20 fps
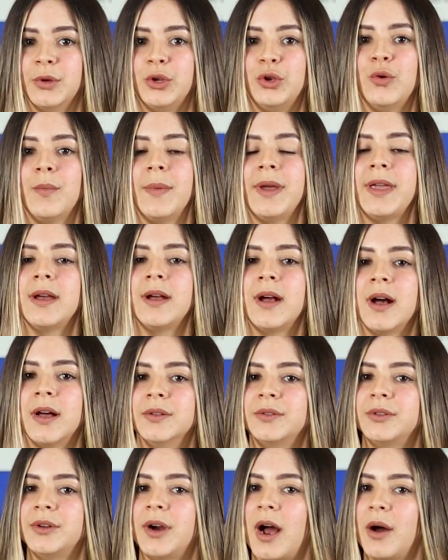but you may
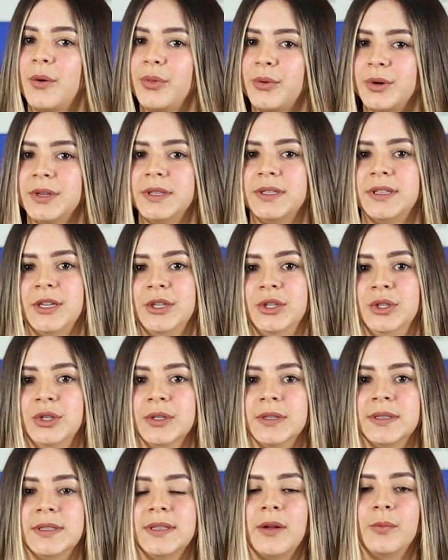encounter
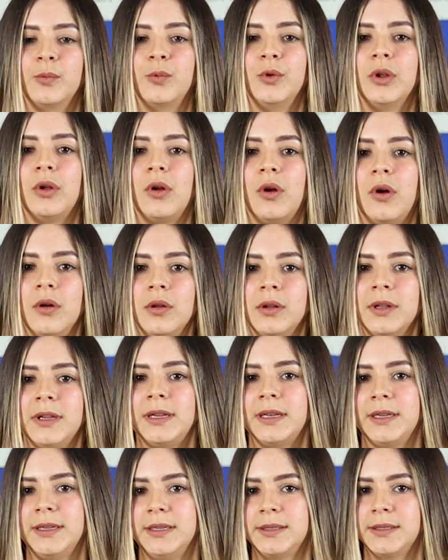authorizations that will
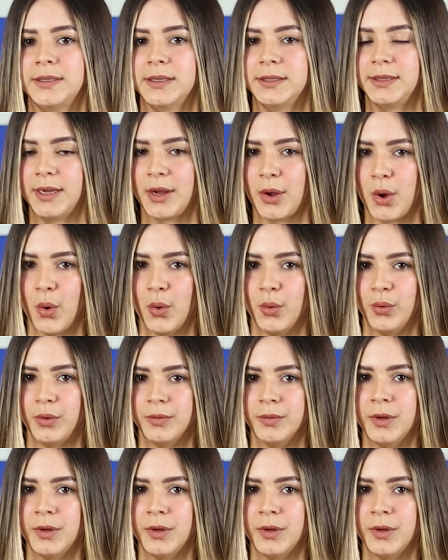only list the code.